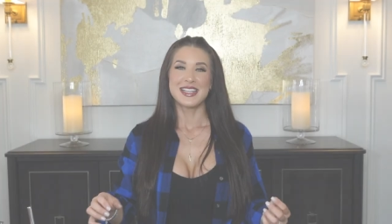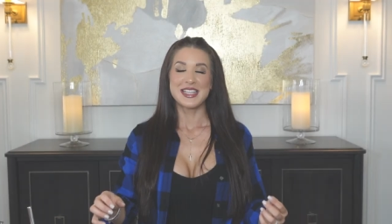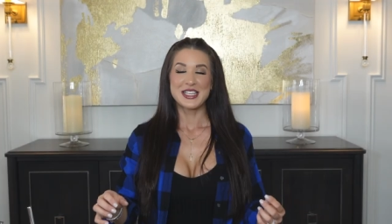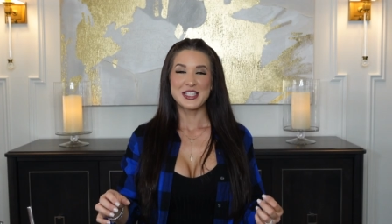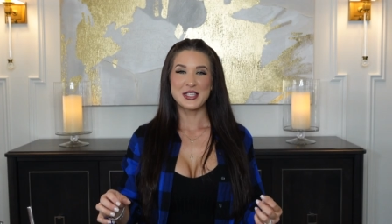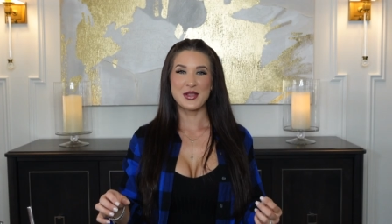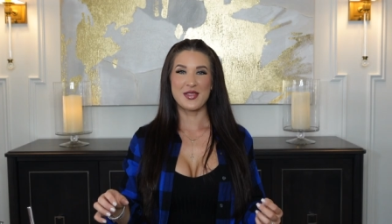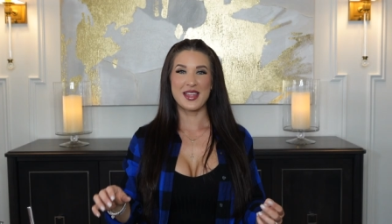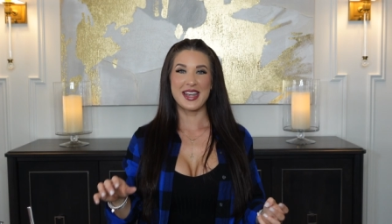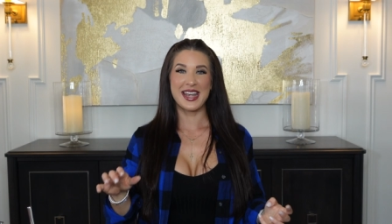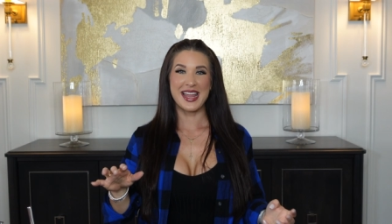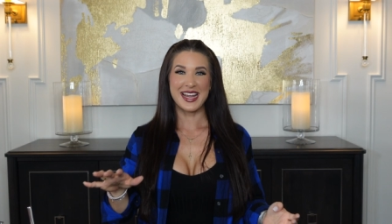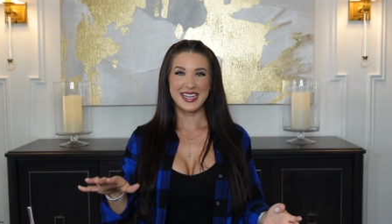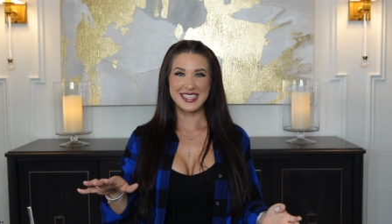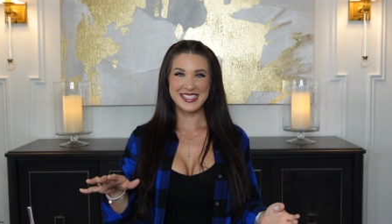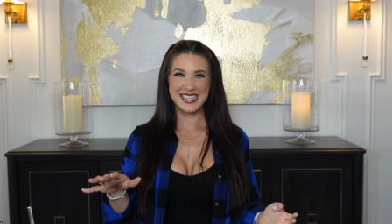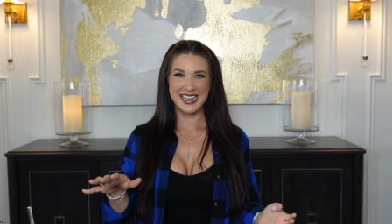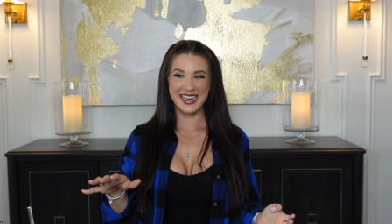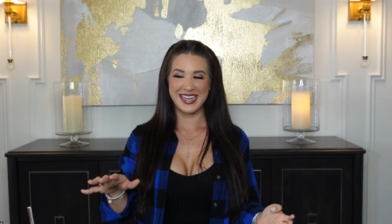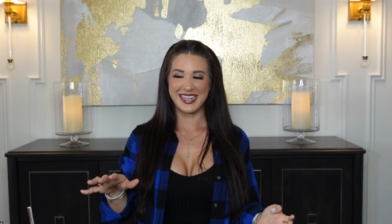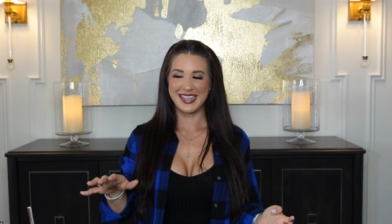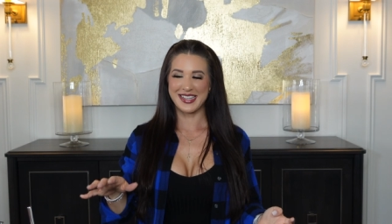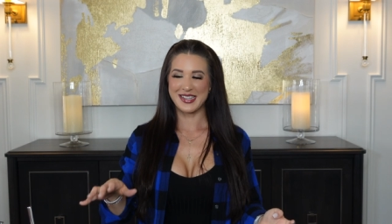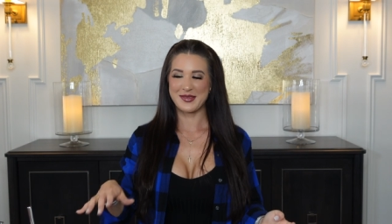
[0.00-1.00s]
So the next
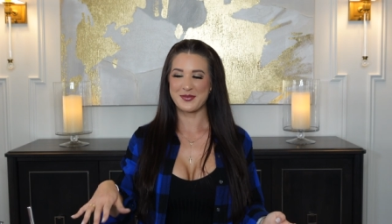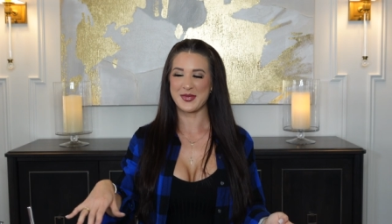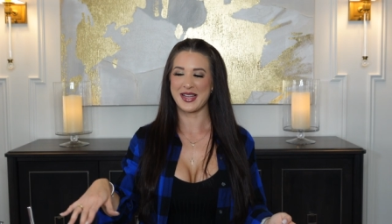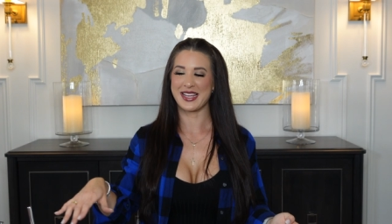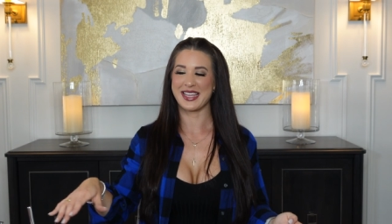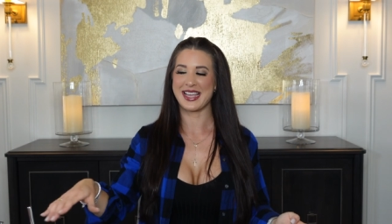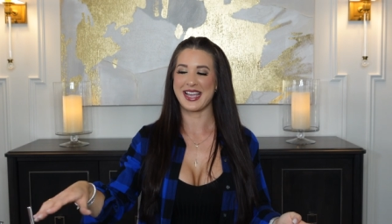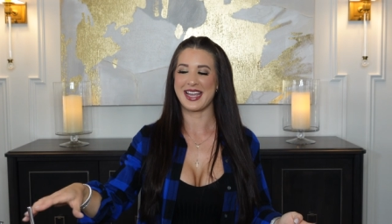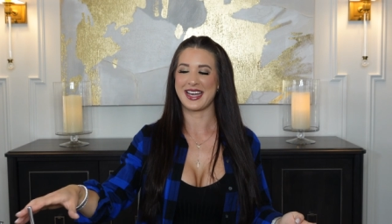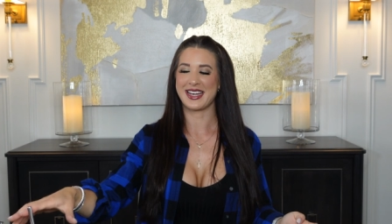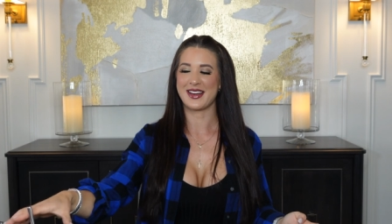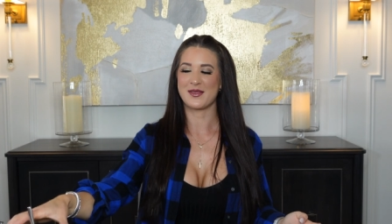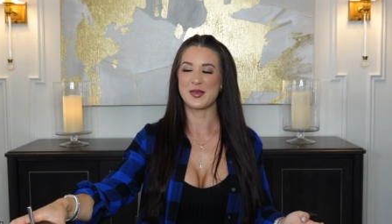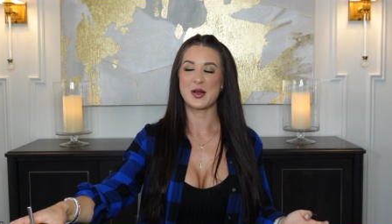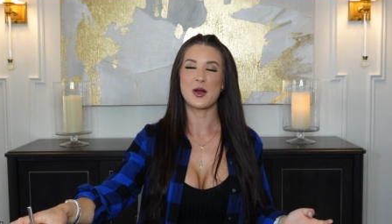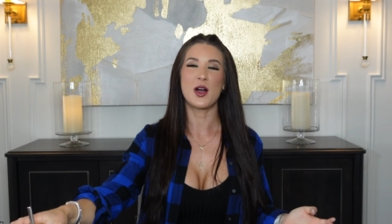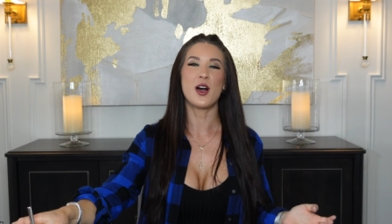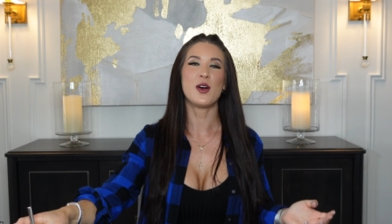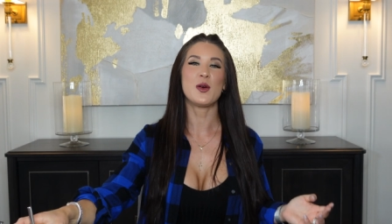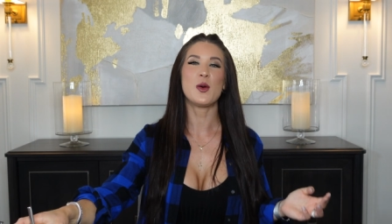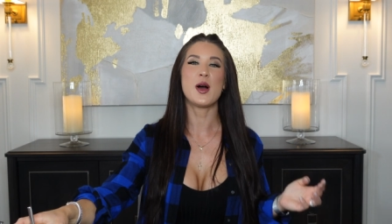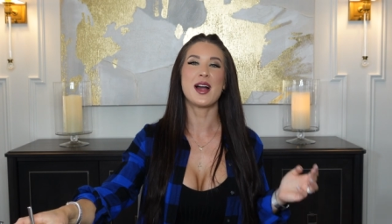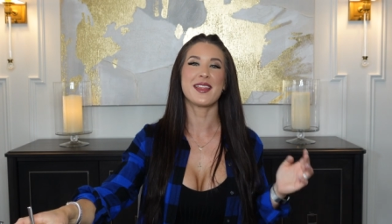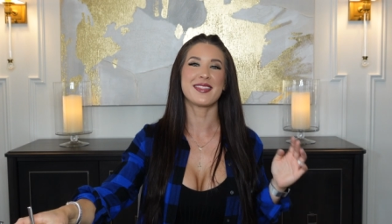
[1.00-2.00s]
item, again, we
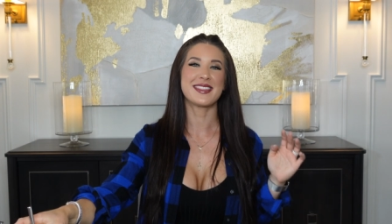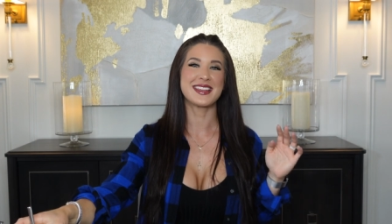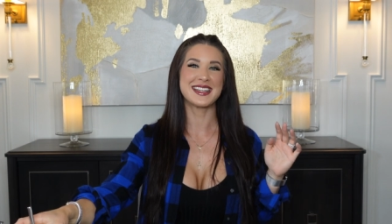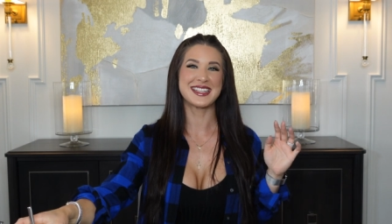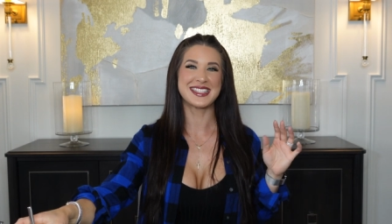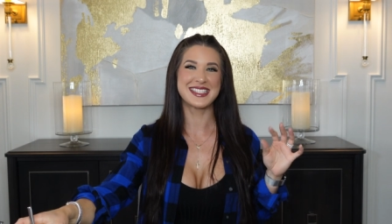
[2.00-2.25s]
all want the